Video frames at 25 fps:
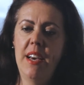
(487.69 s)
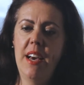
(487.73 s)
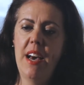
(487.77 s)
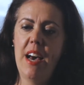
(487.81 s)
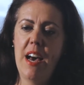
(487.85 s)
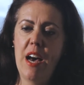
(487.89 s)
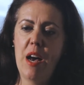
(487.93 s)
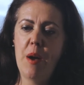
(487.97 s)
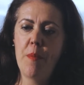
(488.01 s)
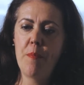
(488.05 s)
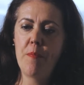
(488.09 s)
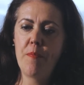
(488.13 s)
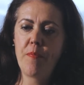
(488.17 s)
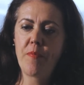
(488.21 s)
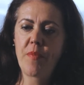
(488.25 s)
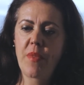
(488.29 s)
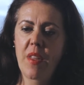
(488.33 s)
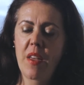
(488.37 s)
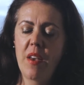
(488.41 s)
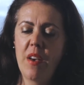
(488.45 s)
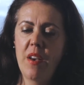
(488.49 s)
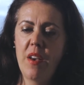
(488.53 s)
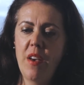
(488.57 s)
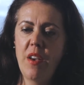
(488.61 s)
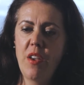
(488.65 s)
Um,
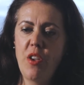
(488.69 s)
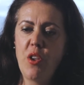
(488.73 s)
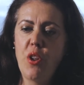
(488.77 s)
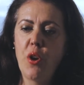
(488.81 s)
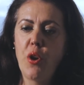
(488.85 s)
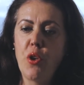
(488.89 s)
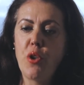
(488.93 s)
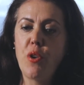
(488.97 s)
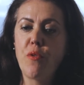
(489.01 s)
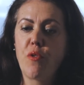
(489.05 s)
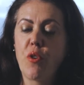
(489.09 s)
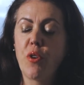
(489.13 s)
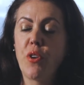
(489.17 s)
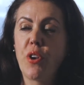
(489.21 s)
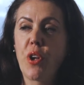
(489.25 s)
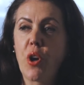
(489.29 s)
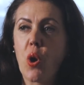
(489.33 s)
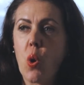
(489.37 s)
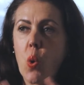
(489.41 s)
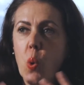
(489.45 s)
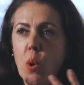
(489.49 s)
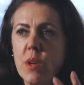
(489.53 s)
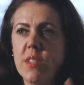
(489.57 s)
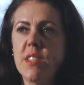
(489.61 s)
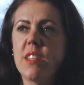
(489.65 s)
you know, you've got an
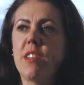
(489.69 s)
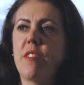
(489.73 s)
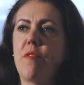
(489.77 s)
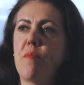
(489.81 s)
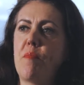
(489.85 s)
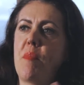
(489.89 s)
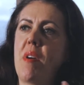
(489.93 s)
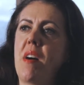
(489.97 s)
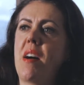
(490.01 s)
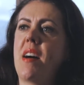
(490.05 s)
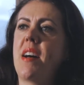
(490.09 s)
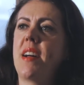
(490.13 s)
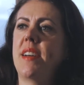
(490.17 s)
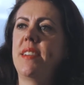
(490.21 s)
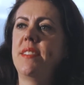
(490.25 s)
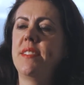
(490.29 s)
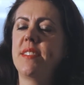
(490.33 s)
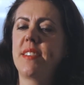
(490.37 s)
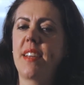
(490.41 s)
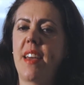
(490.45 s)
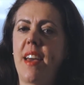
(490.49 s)
inquisitive mind